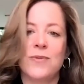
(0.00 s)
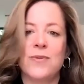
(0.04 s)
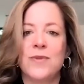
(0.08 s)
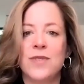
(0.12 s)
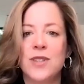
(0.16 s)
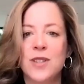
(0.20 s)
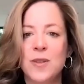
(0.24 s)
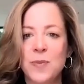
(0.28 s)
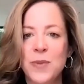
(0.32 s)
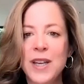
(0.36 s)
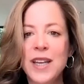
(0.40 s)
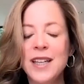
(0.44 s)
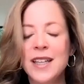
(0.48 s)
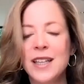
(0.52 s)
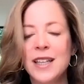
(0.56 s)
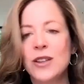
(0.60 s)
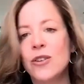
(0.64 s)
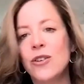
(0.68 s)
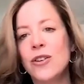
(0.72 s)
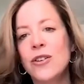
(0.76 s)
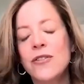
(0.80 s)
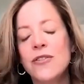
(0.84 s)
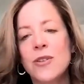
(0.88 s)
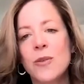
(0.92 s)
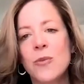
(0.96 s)
speak and
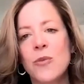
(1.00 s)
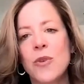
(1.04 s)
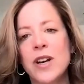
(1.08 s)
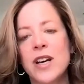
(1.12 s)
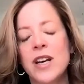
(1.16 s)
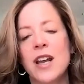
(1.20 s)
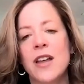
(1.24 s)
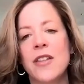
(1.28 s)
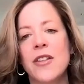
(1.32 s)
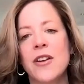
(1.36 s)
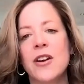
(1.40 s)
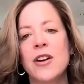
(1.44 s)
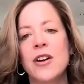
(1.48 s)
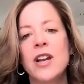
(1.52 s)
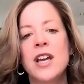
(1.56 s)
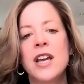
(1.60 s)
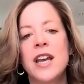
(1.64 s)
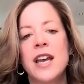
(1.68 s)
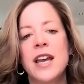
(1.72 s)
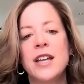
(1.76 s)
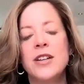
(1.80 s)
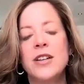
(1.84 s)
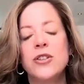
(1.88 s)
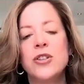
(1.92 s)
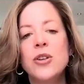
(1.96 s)
learn from one another
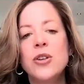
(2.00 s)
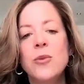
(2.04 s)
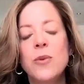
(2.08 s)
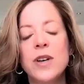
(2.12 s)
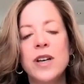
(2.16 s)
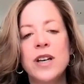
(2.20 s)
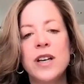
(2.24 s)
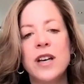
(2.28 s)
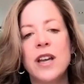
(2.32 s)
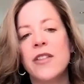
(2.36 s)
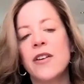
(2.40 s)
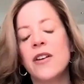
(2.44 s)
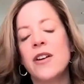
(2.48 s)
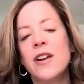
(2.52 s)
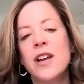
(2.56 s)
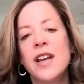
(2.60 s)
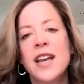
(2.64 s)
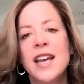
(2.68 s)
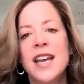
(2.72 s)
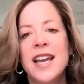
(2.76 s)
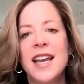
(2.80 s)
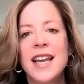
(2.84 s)
and to one another,